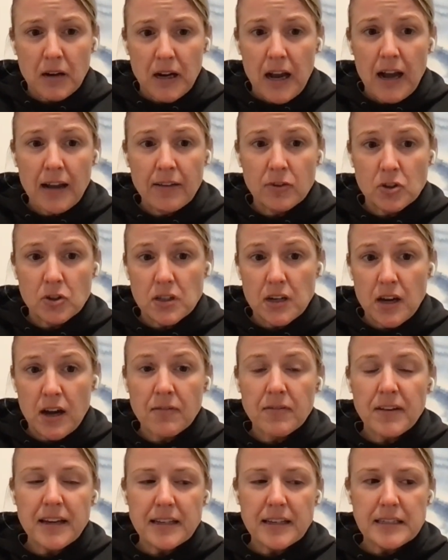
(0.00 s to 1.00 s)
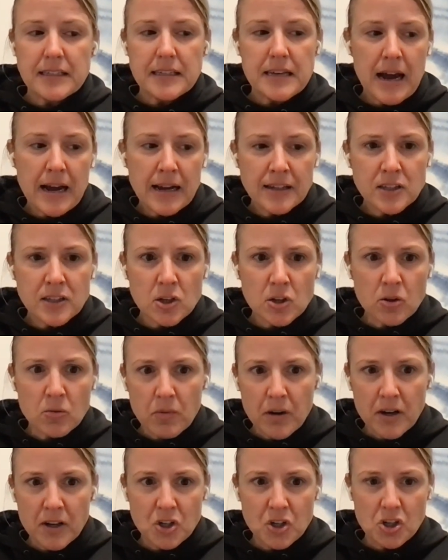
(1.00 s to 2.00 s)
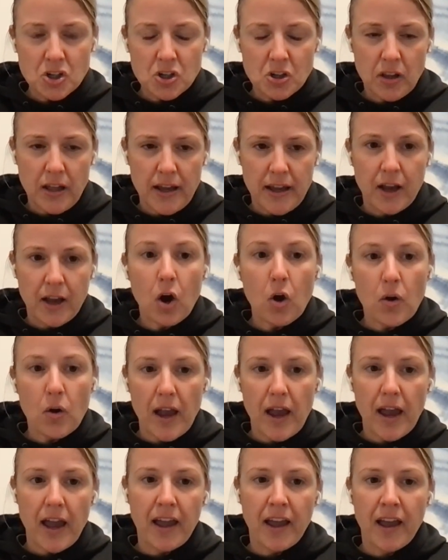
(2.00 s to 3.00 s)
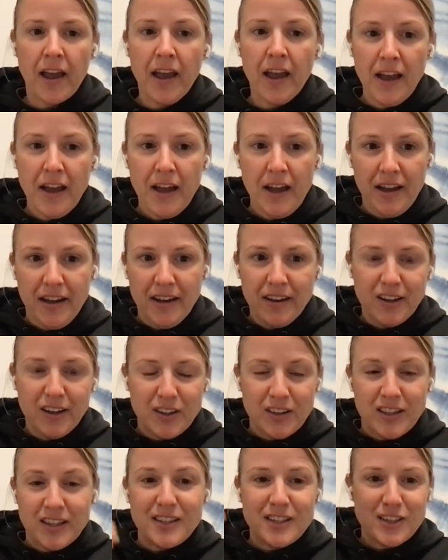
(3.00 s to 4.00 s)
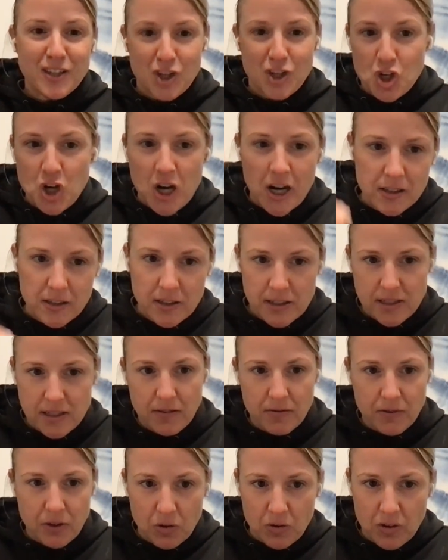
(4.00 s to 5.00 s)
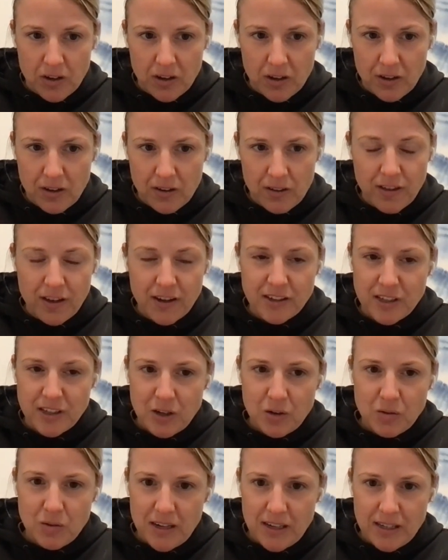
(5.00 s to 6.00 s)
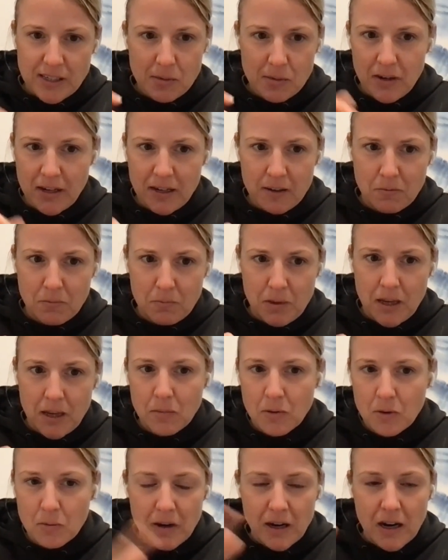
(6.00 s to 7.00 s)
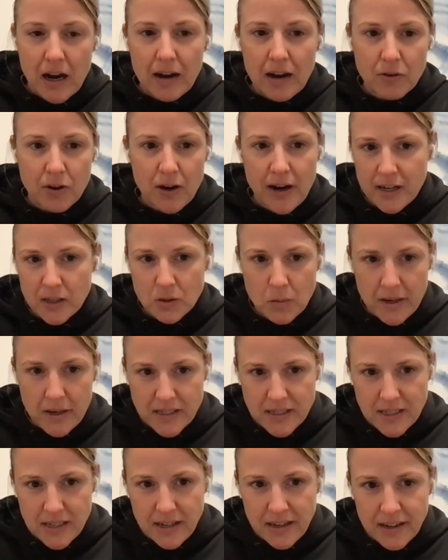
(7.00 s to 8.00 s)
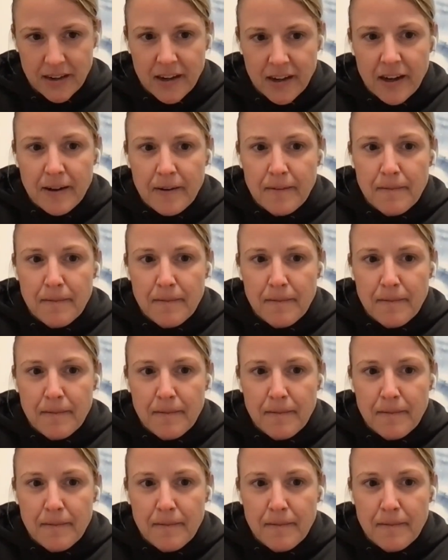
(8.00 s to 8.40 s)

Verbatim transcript: MacGyver stuff. It's not so much to like, okay, this is a checklist of things that you need to be able to MacGyver XYZ.